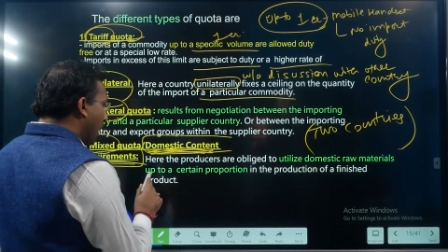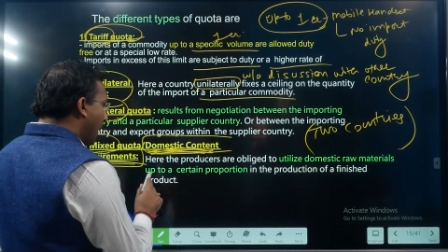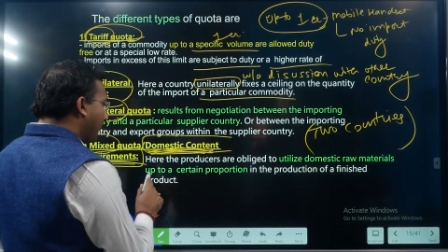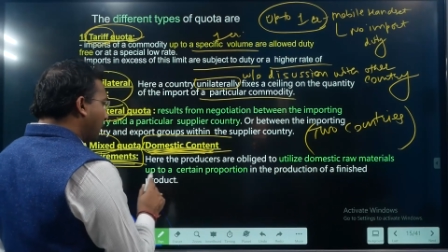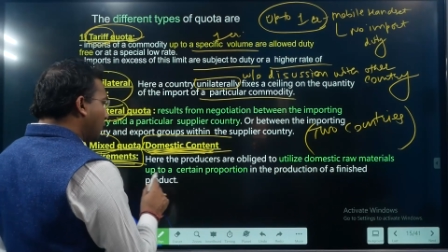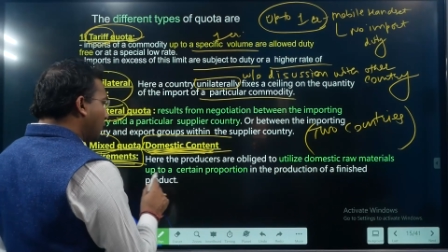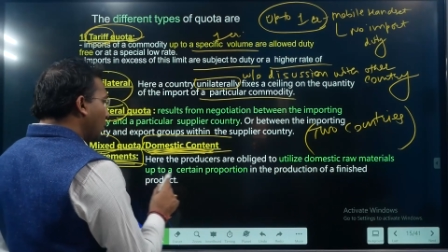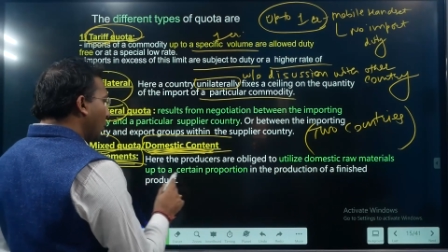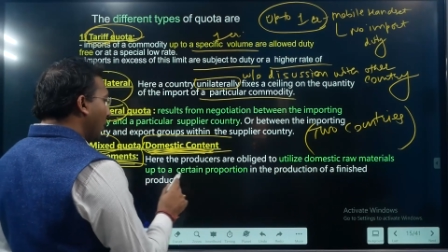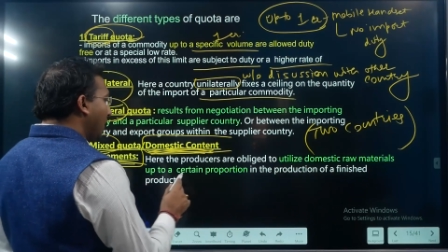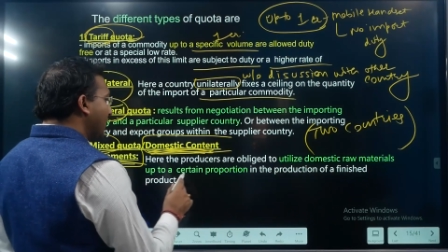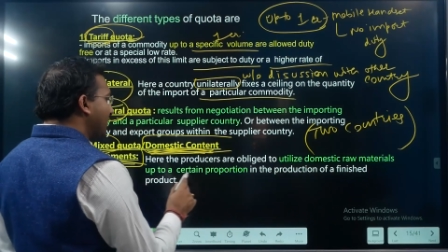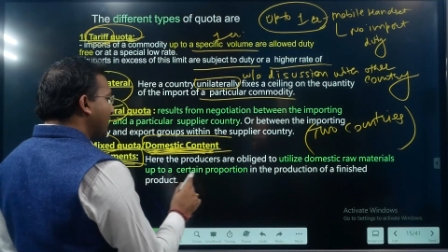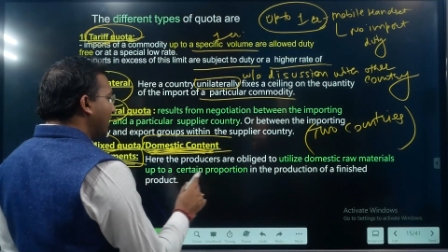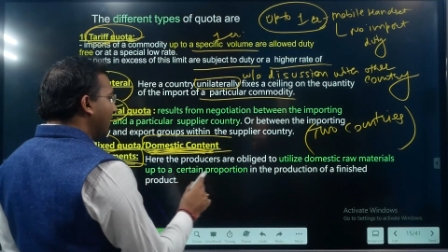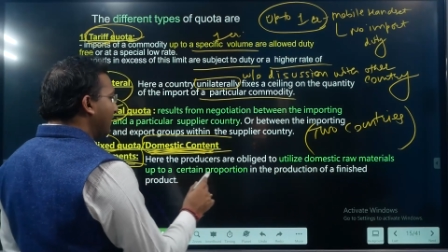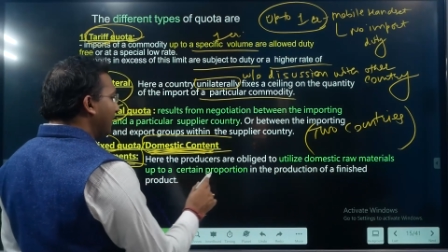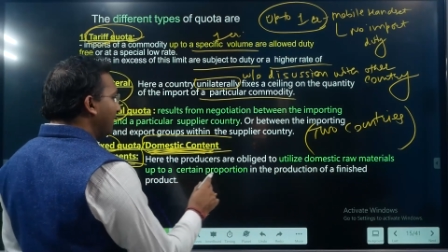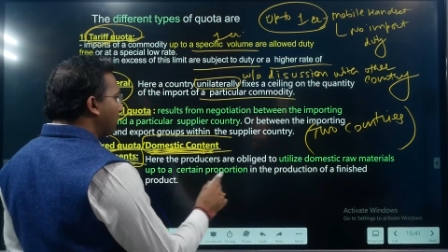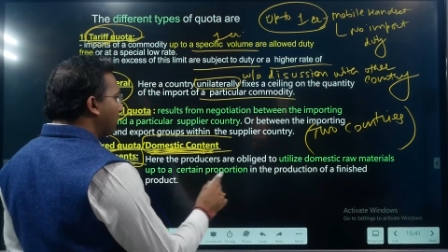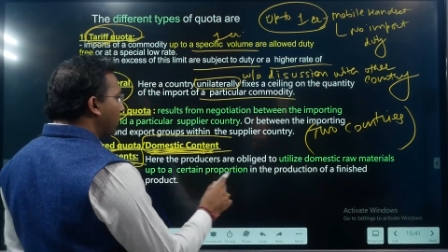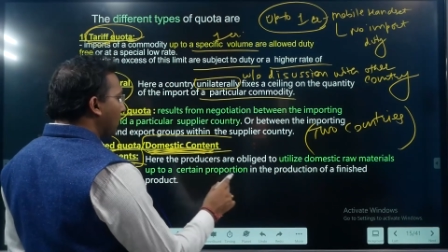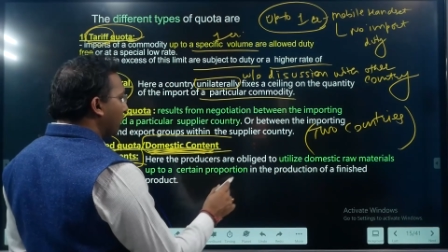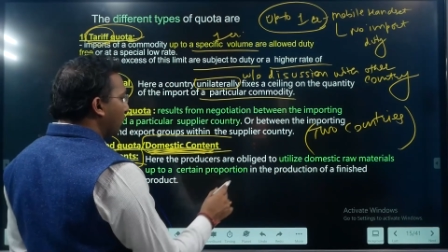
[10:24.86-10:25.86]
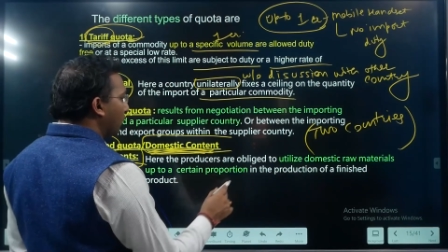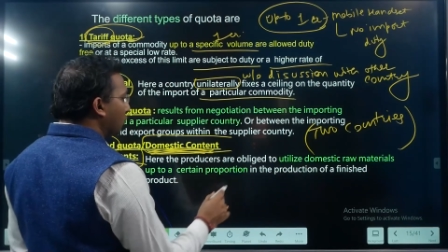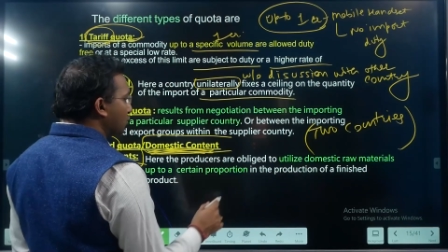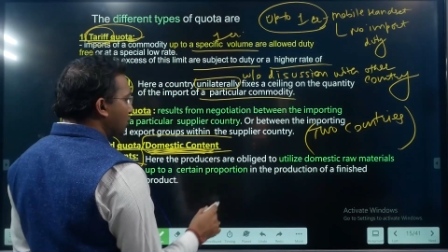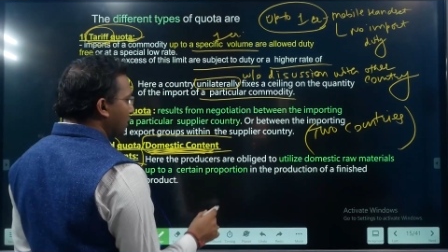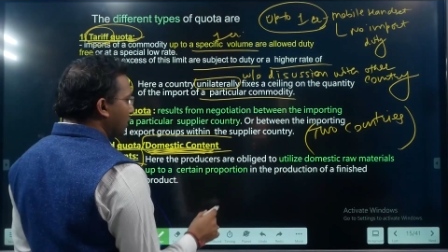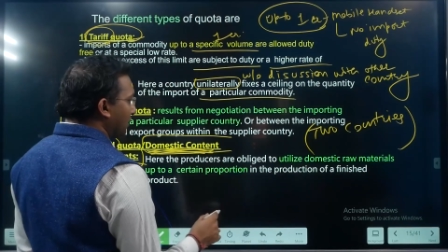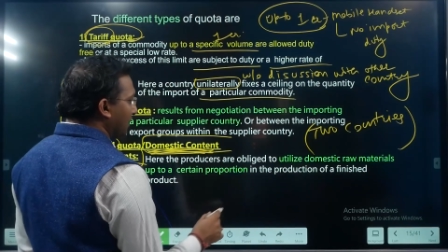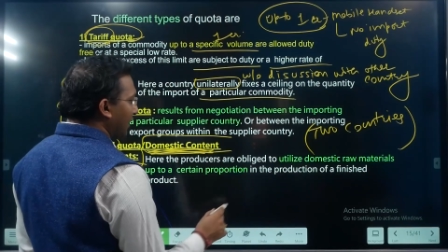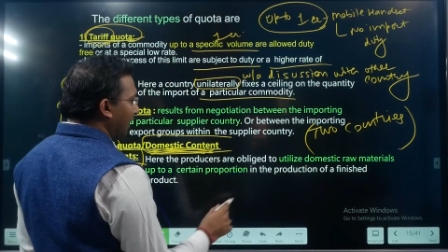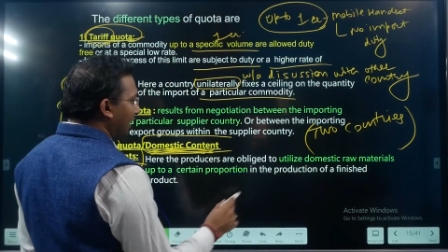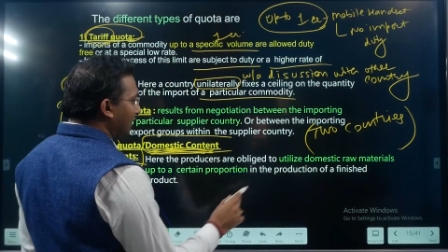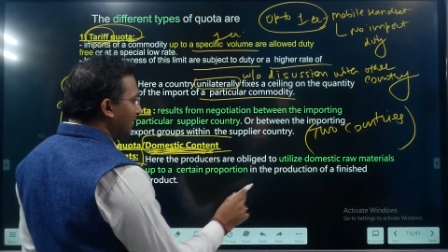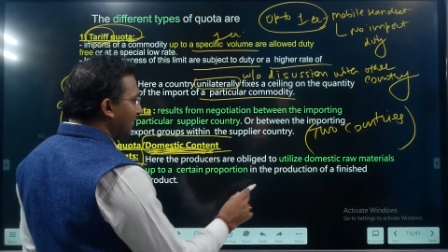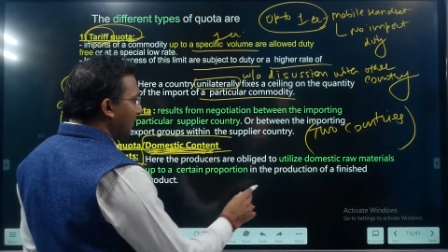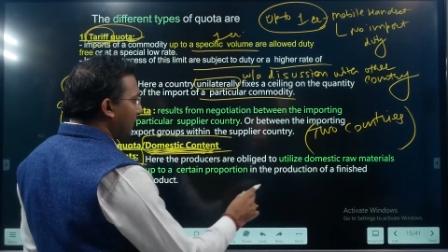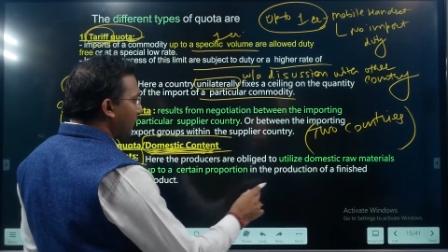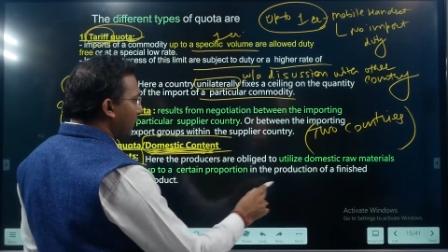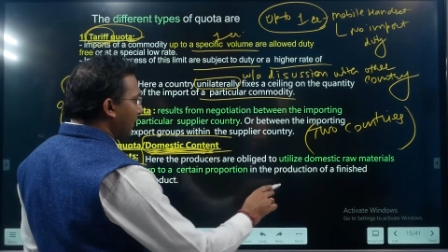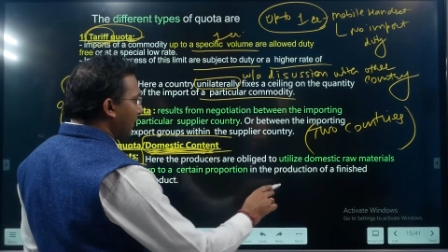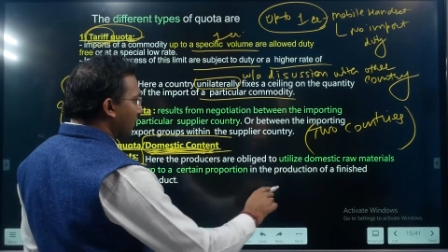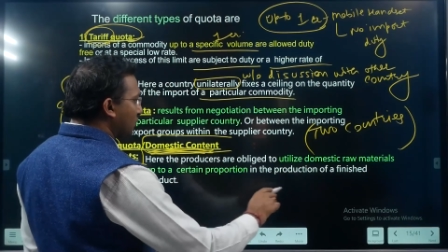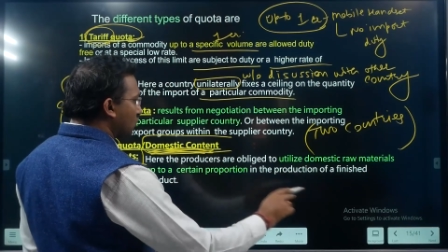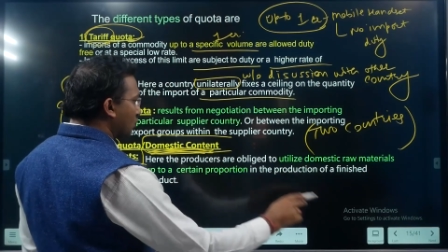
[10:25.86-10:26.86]
up to a certain proportion in the
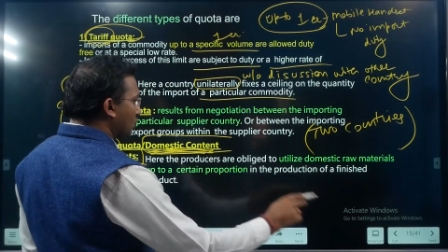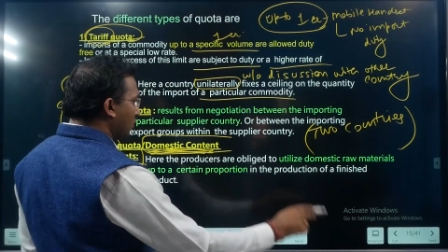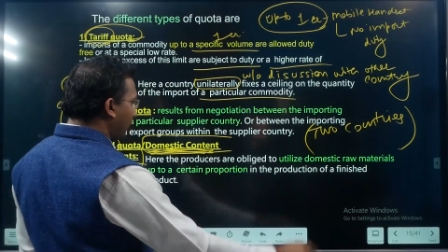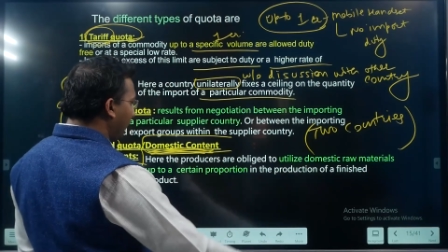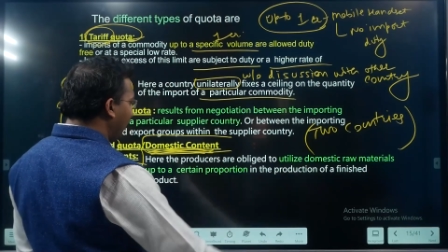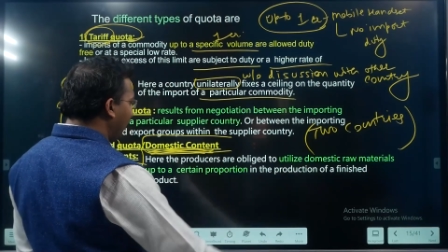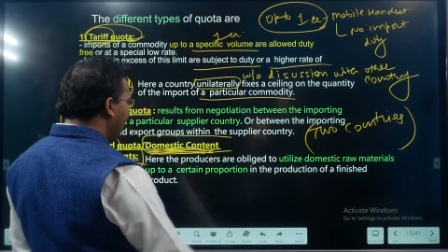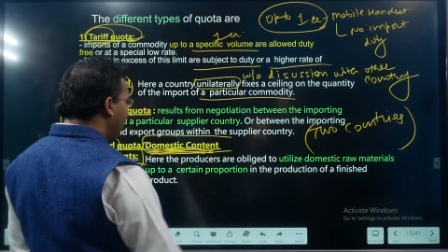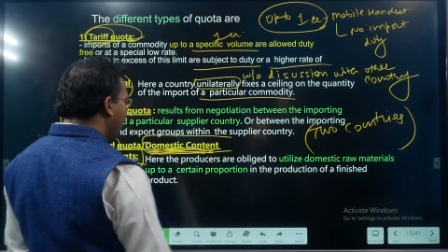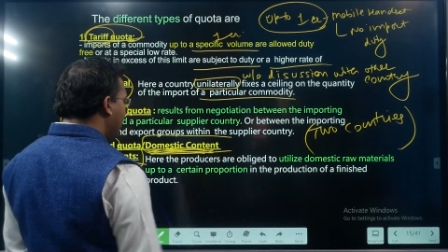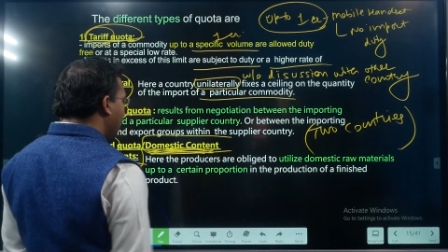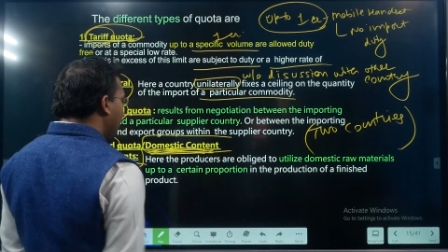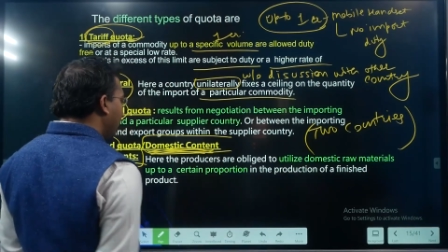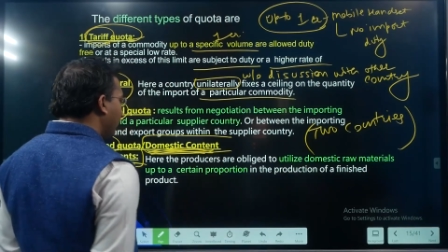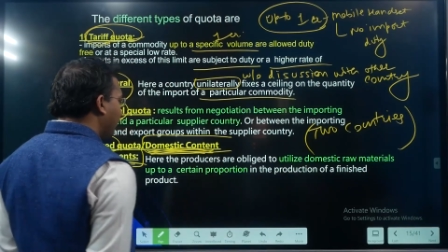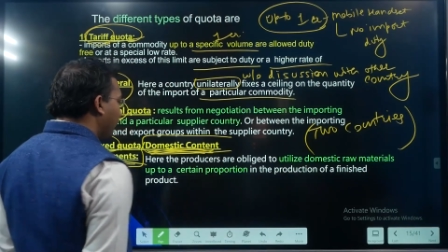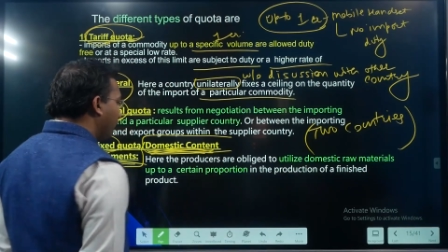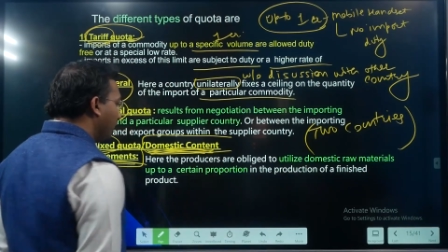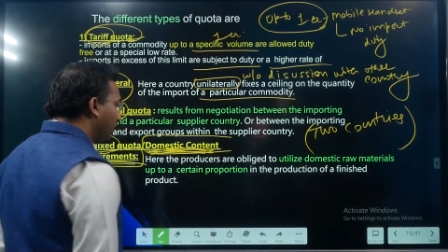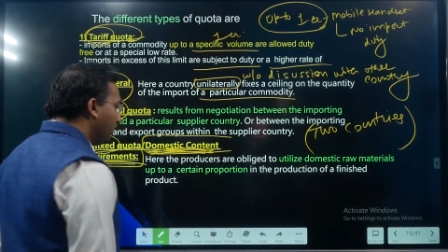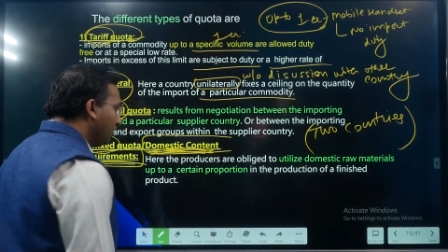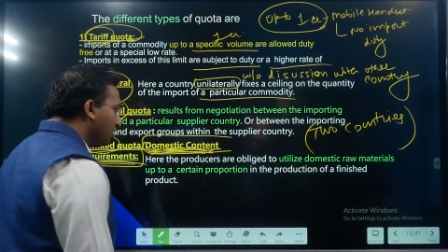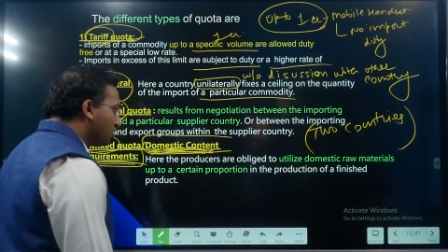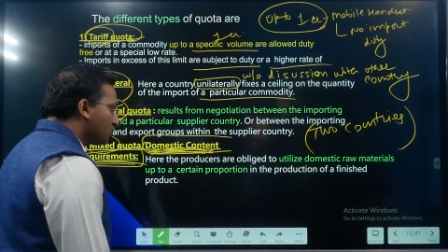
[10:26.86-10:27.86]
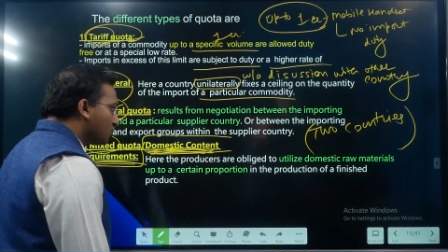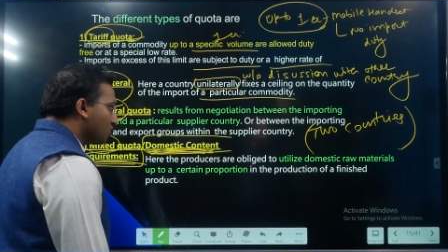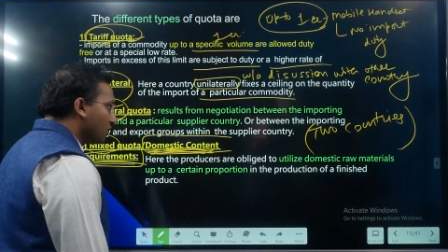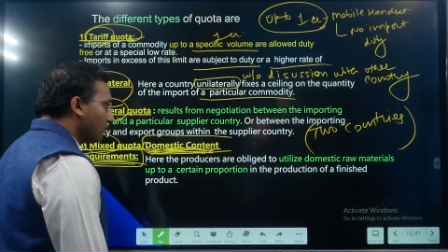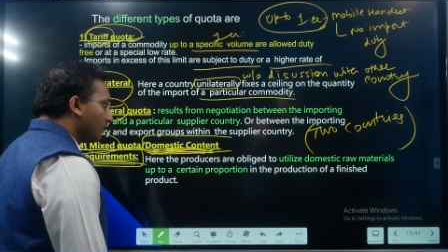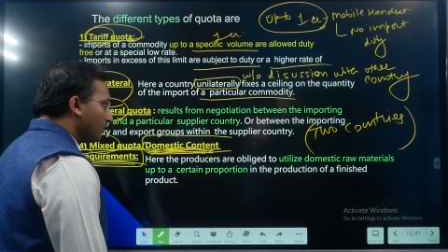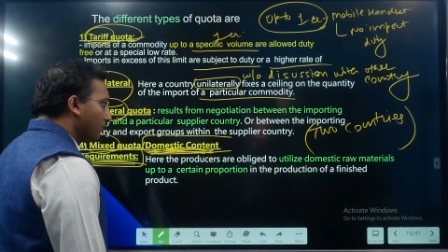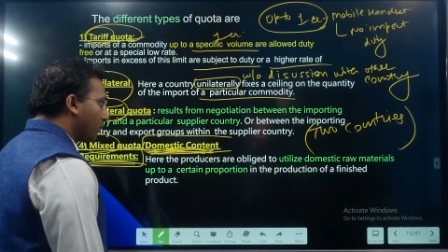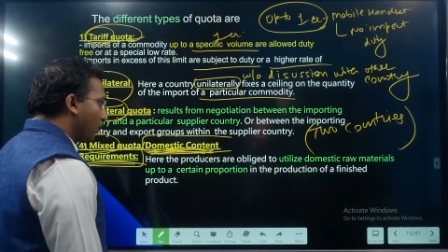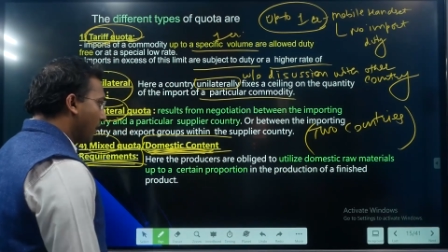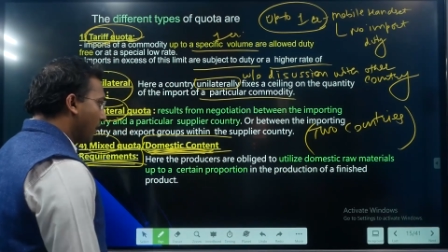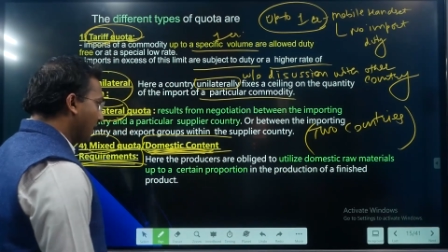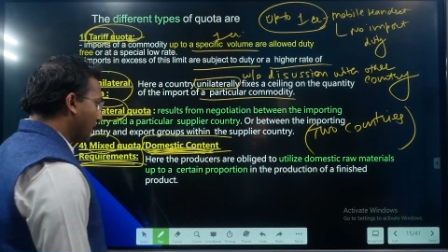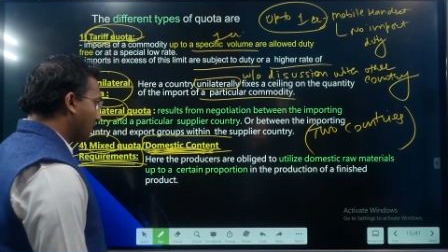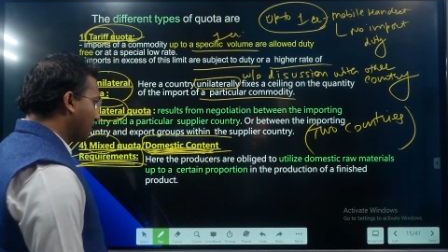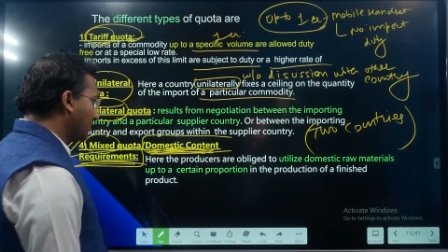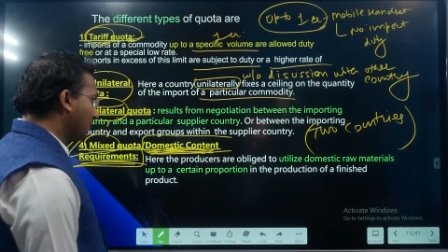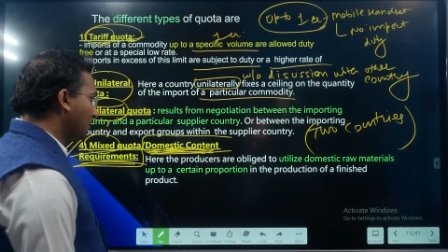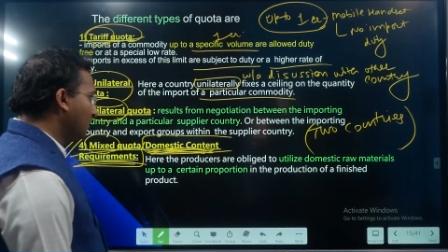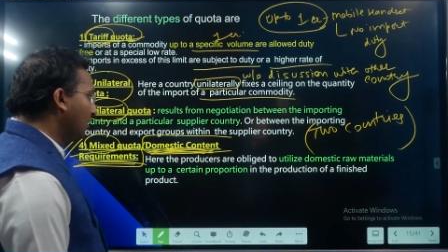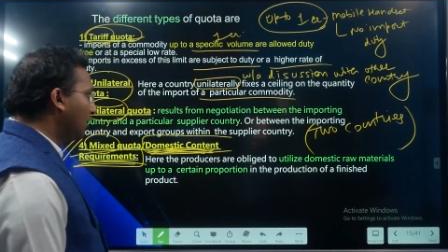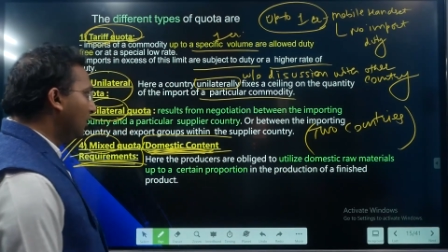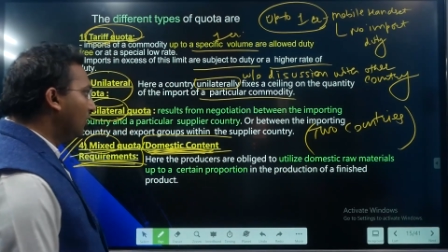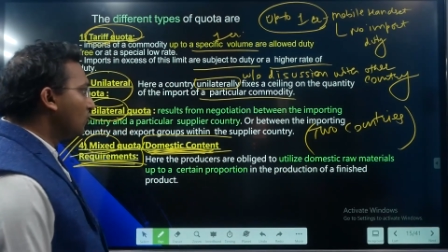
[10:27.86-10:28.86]
production of a finished product.